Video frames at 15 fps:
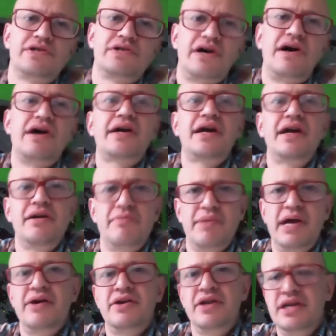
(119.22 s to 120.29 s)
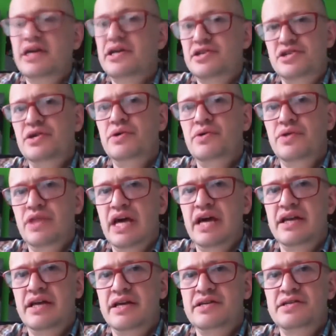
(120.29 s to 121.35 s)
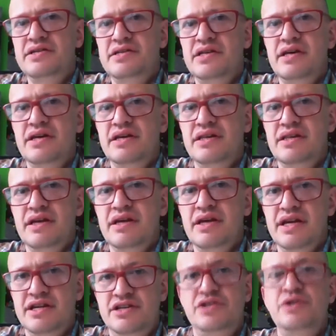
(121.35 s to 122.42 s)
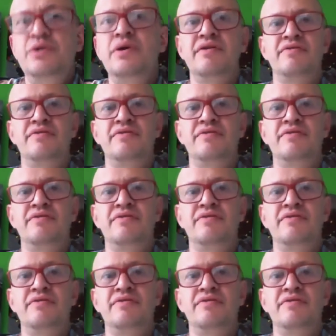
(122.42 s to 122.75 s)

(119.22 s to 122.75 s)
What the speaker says: talking about an issue that is the issue of